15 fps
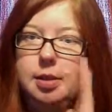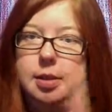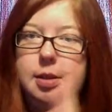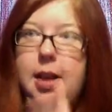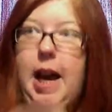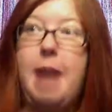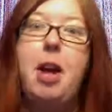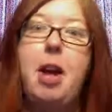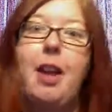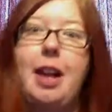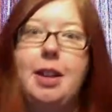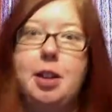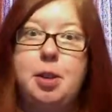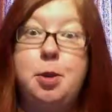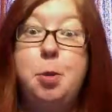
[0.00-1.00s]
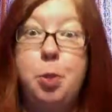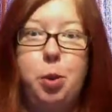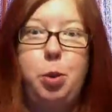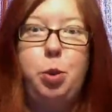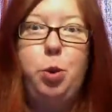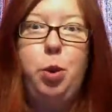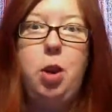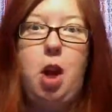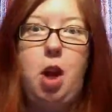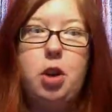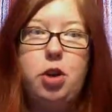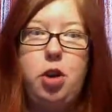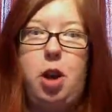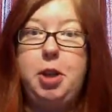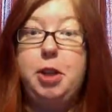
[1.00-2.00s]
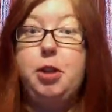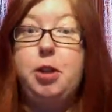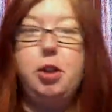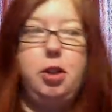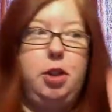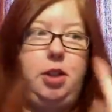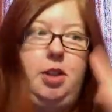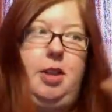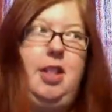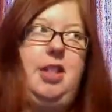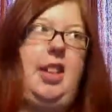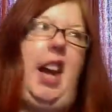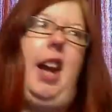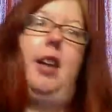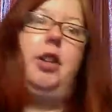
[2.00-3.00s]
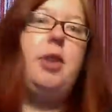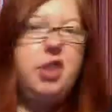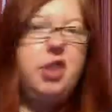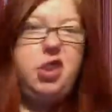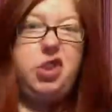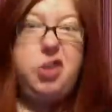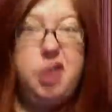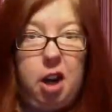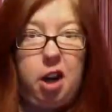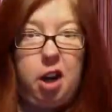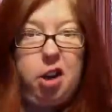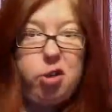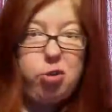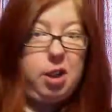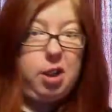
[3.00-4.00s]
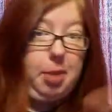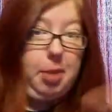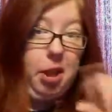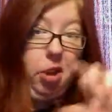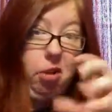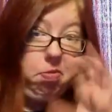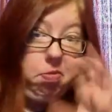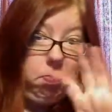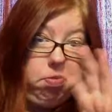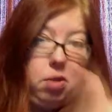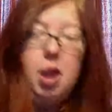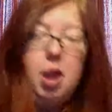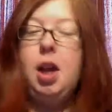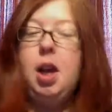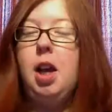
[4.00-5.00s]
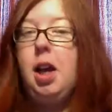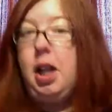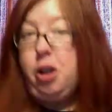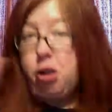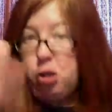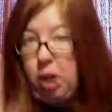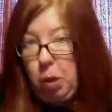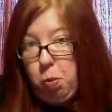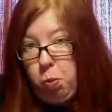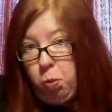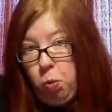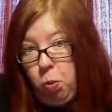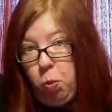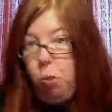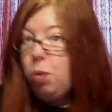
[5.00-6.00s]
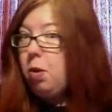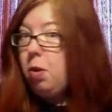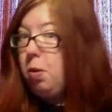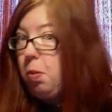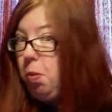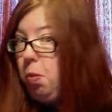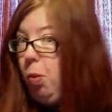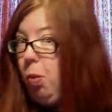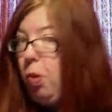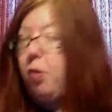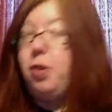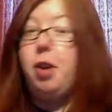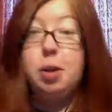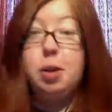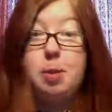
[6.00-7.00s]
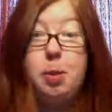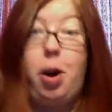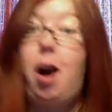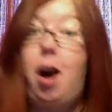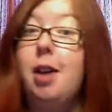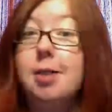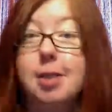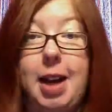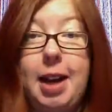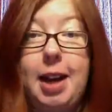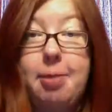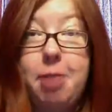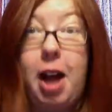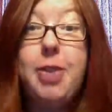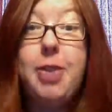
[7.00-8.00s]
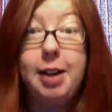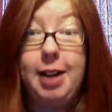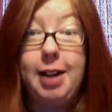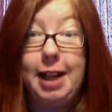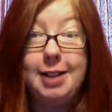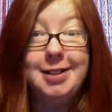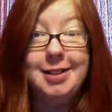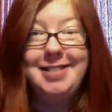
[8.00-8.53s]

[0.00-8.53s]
I'm not like the super cool long draw where this hand, you could just sit on it or drink a beer and you're just like, those people are awesome. I'm not there yet.